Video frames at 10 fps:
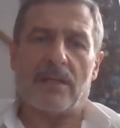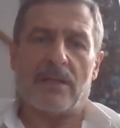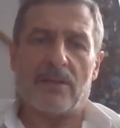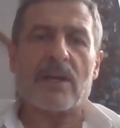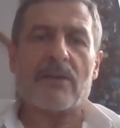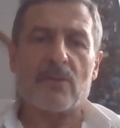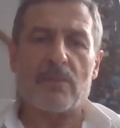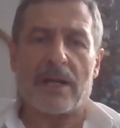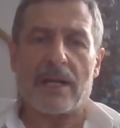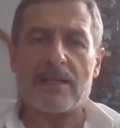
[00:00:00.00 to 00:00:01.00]
So
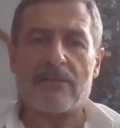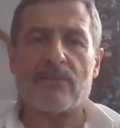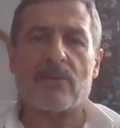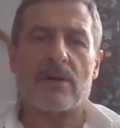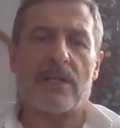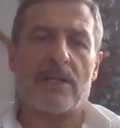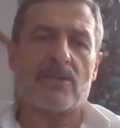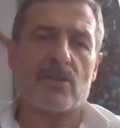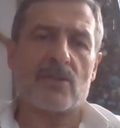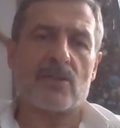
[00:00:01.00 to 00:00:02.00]
you have to be
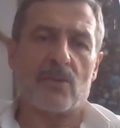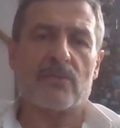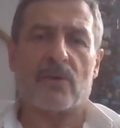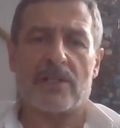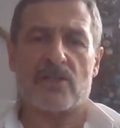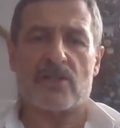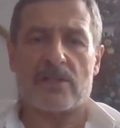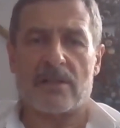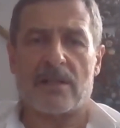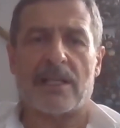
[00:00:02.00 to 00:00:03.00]
ready for each route,
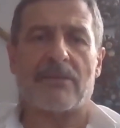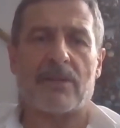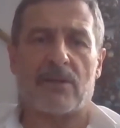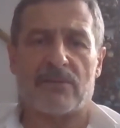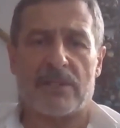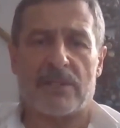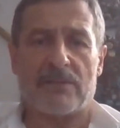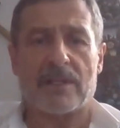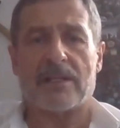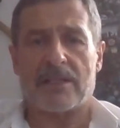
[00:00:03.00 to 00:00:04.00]
for each
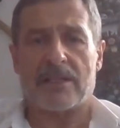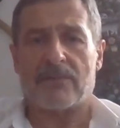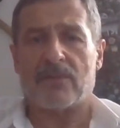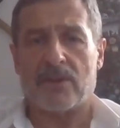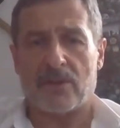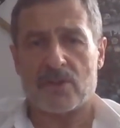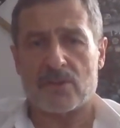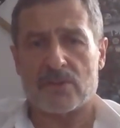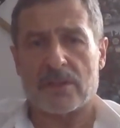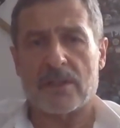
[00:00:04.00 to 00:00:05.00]
level of difficulty,
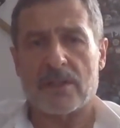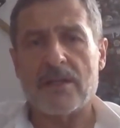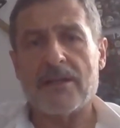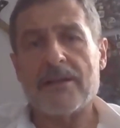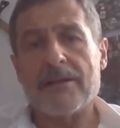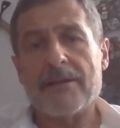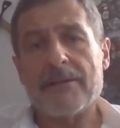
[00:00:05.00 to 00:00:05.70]
what you are choosing.